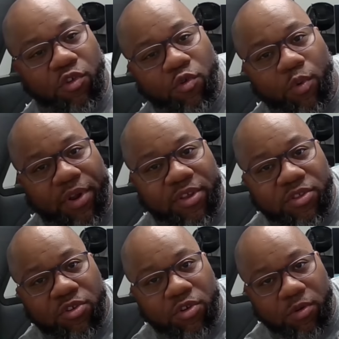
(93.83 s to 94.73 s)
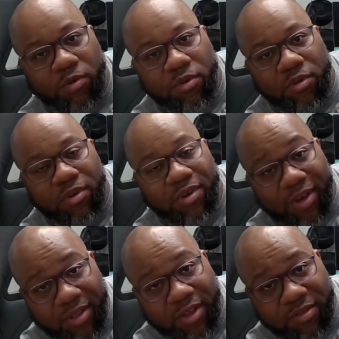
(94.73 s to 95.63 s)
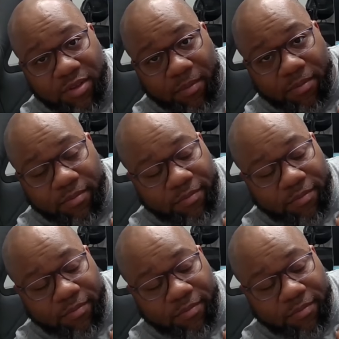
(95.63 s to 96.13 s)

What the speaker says: you want it to do, and then some.